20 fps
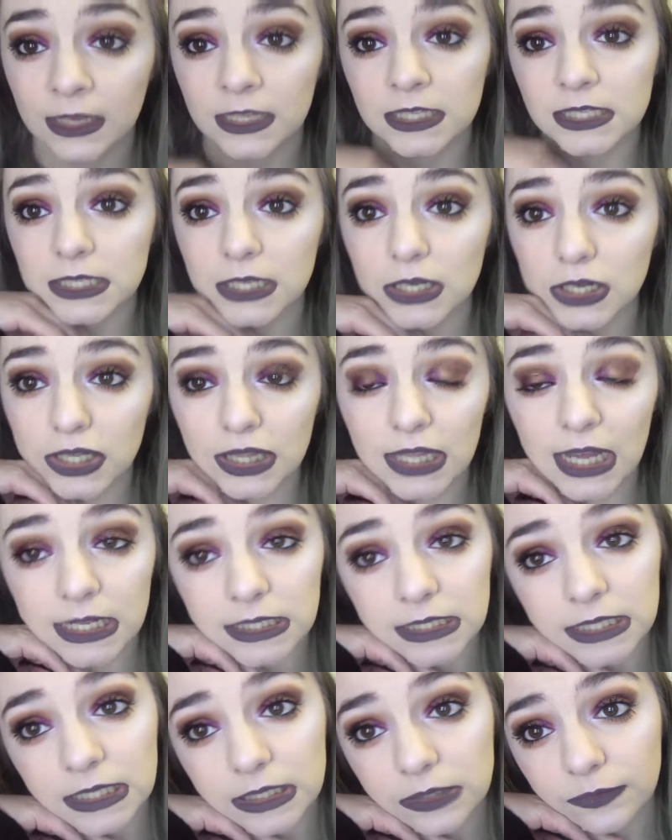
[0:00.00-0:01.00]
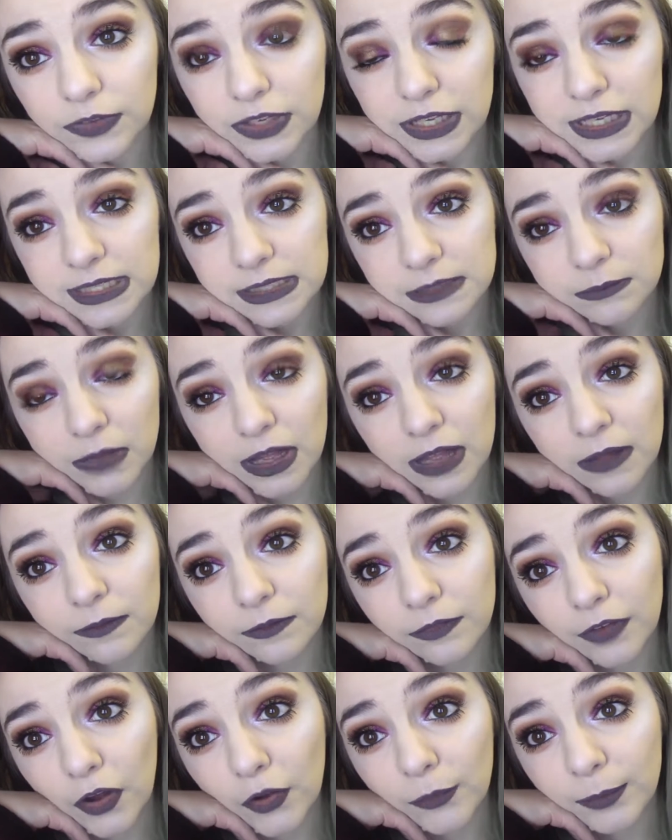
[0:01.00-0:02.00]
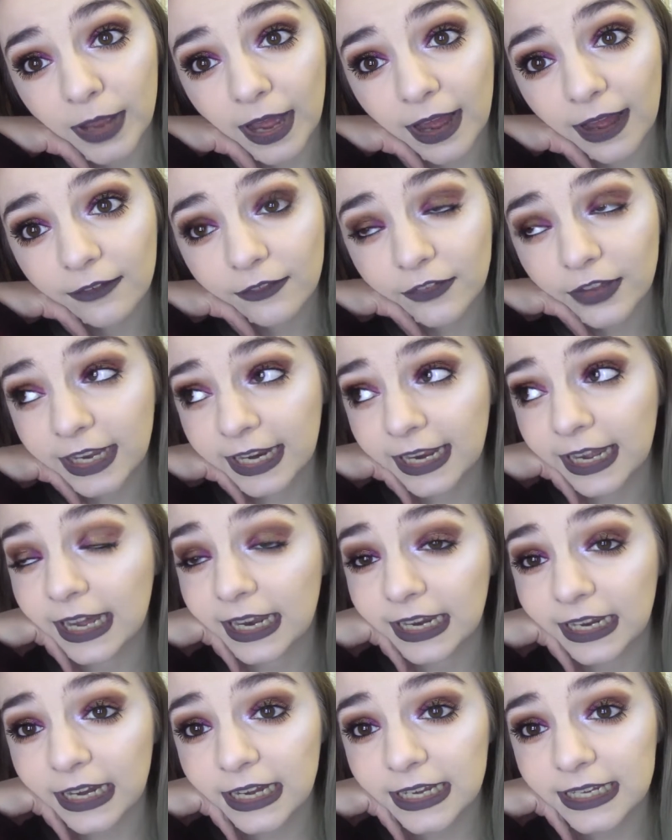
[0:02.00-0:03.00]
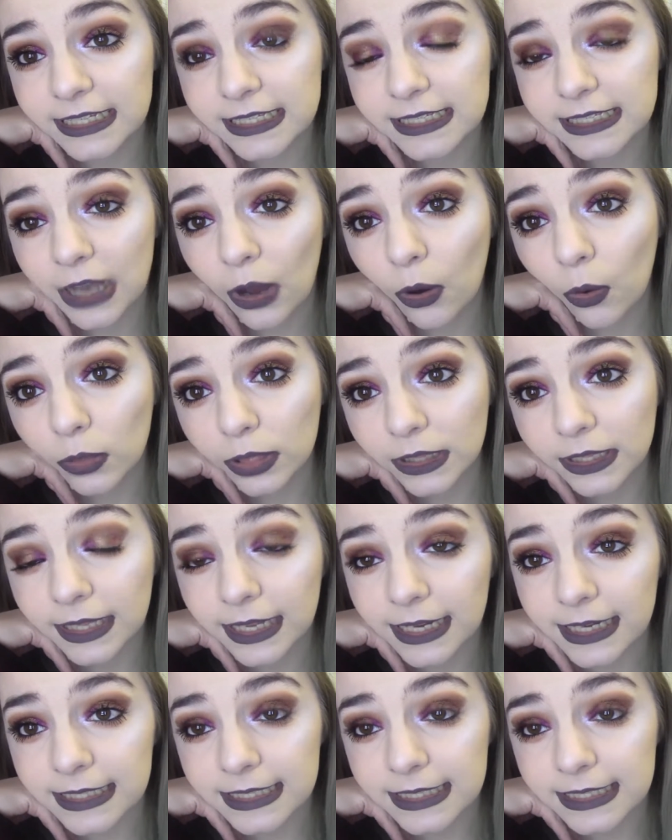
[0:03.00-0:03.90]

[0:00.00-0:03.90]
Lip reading: So that's it for this month. I hope you're having a nice holiday